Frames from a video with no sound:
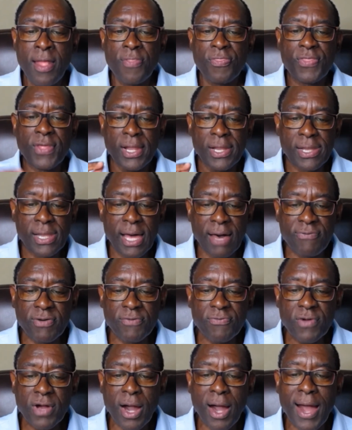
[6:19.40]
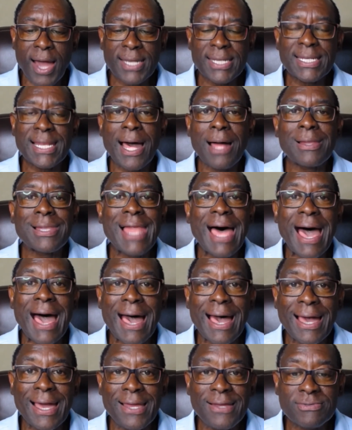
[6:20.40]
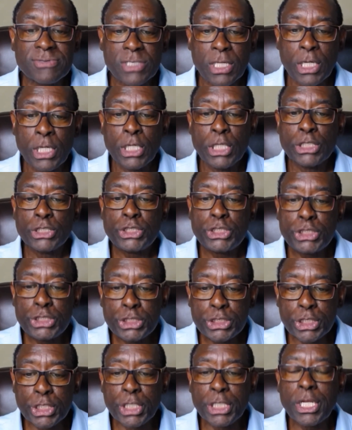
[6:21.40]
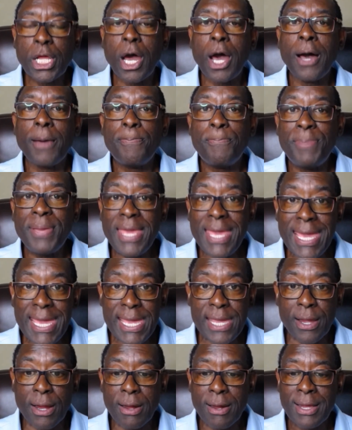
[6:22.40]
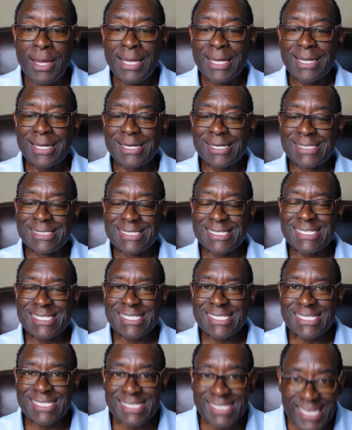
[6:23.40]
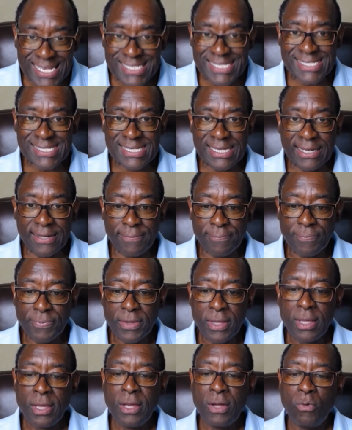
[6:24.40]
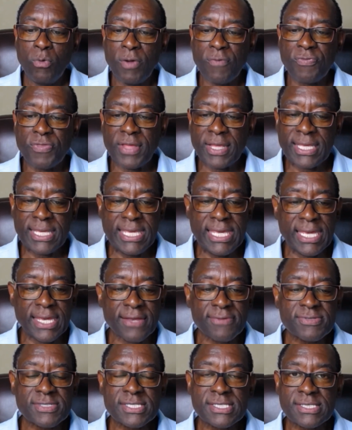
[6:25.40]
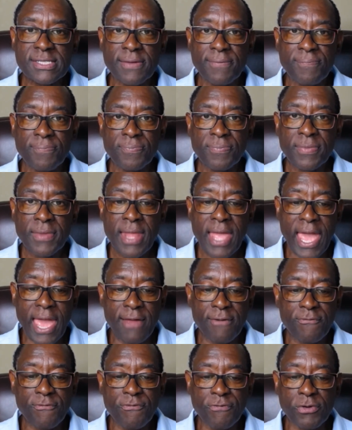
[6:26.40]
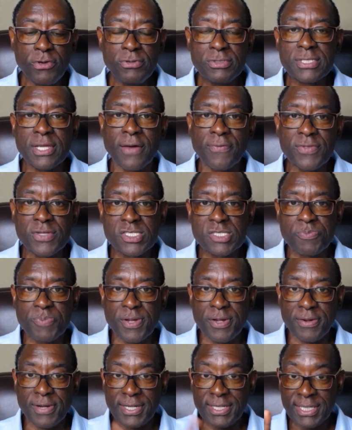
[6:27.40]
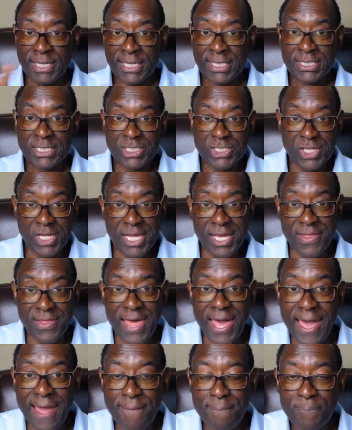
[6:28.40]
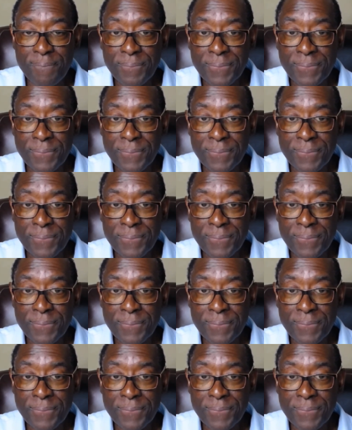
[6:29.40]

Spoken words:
The love of God in our lives should appear consistent with the gifts and fruits of the Spirit. Did you hear that?